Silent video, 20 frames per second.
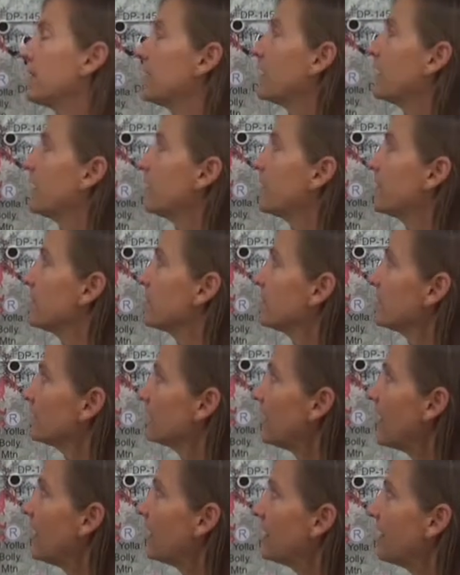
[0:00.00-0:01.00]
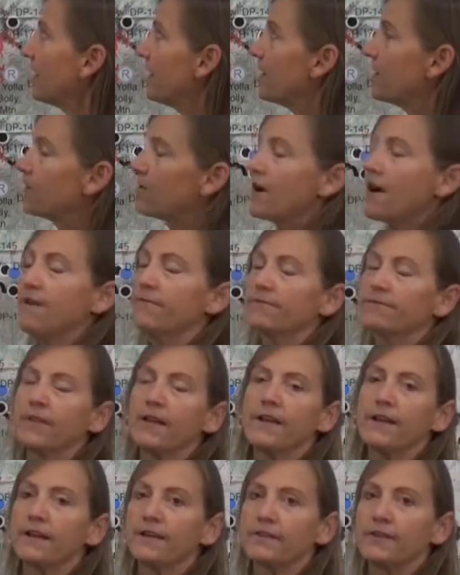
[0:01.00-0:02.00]
There's a lot of aircraft
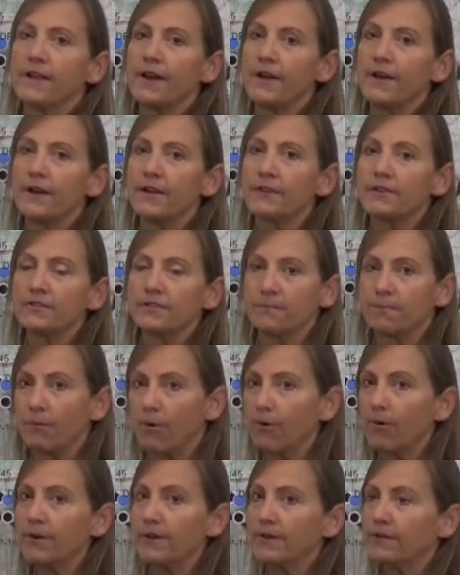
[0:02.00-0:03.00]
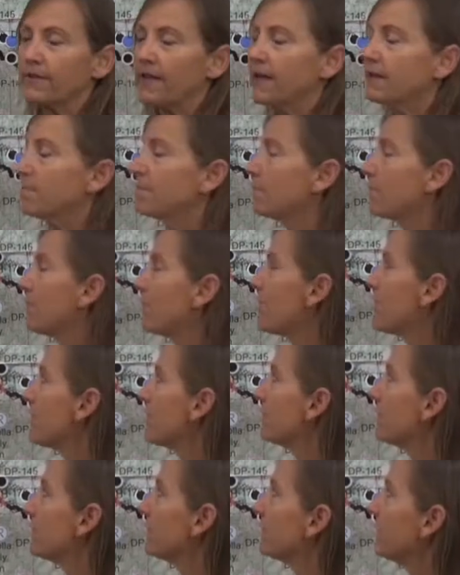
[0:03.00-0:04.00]
flying in the area supporting that
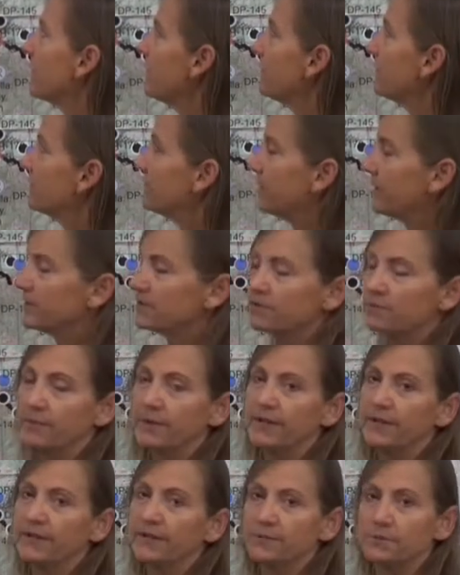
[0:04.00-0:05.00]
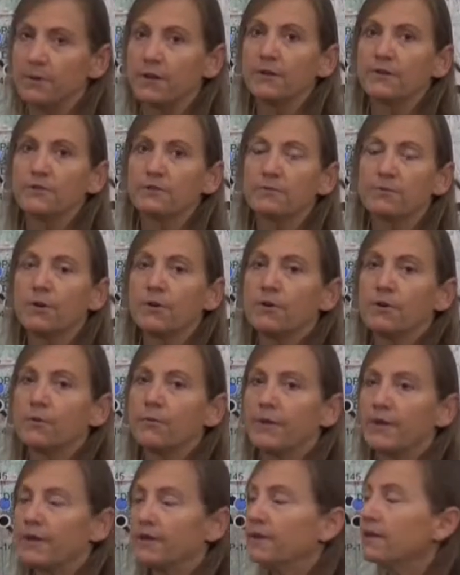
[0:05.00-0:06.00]
burn. We've got fixed wing as well as rotor
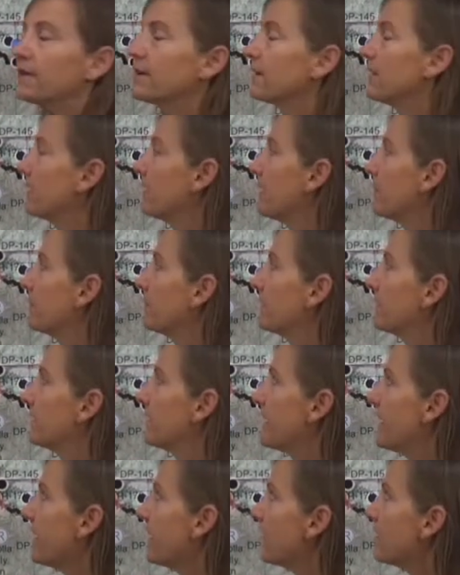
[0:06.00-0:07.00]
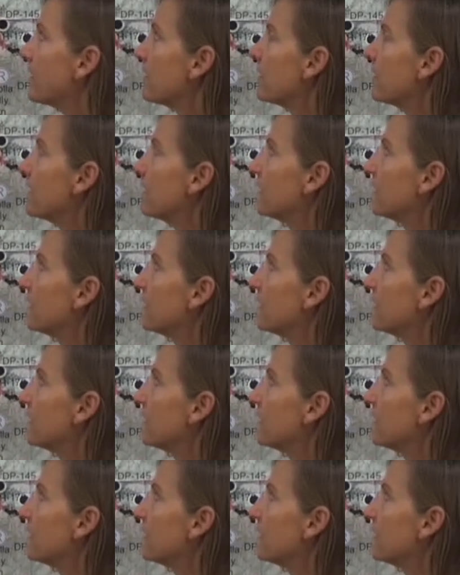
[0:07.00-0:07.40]
wing up in the air.